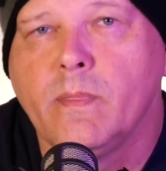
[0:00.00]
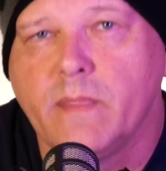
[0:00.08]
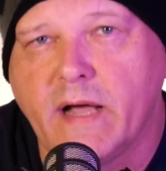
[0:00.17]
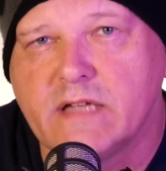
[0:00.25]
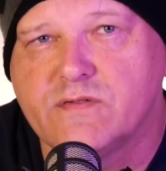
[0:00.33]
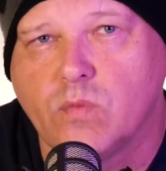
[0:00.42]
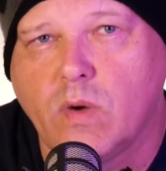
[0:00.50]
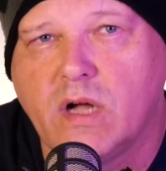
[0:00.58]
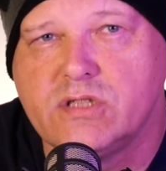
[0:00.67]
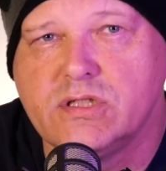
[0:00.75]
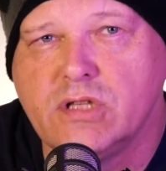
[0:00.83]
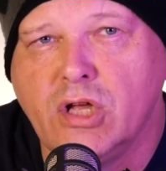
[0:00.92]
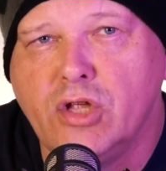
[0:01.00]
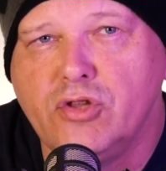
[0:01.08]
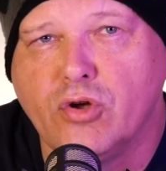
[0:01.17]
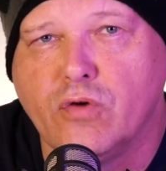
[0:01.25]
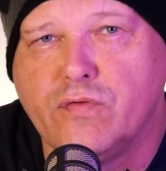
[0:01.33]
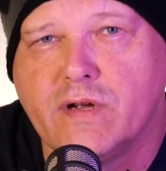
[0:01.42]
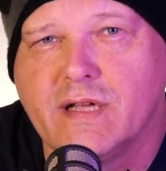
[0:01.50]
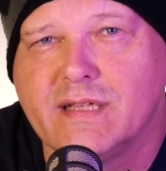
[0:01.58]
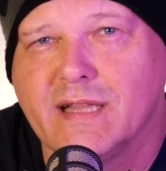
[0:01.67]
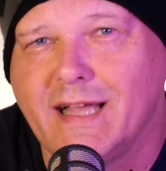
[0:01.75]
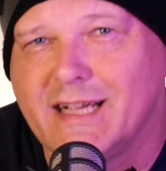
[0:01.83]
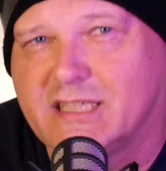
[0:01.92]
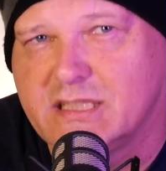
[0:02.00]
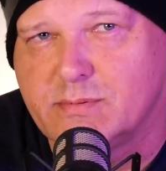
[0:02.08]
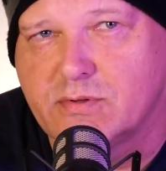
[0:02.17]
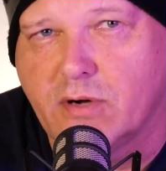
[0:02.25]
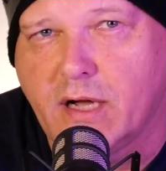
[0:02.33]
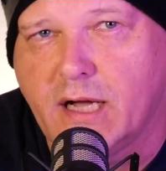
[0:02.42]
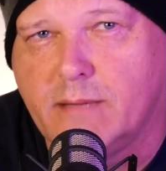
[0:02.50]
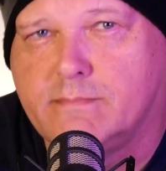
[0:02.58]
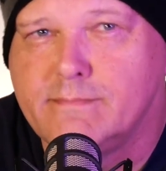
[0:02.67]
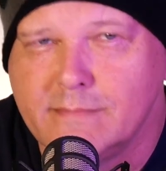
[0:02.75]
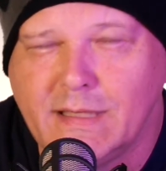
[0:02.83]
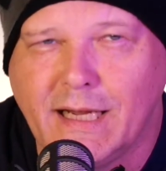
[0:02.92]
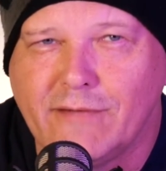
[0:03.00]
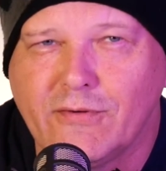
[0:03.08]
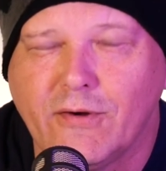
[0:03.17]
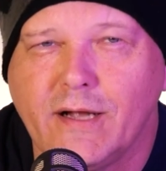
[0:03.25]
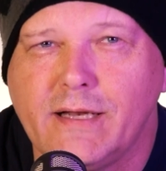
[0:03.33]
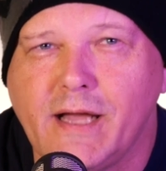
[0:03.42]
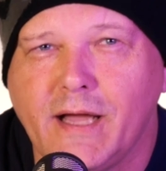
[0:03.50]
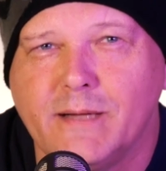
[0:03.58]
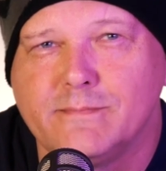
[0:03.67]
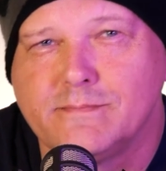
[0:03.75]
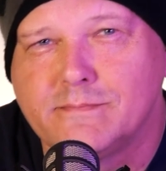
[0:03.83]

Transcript: Thanks for watching. Don't forget to like and subscribe, and have a great day.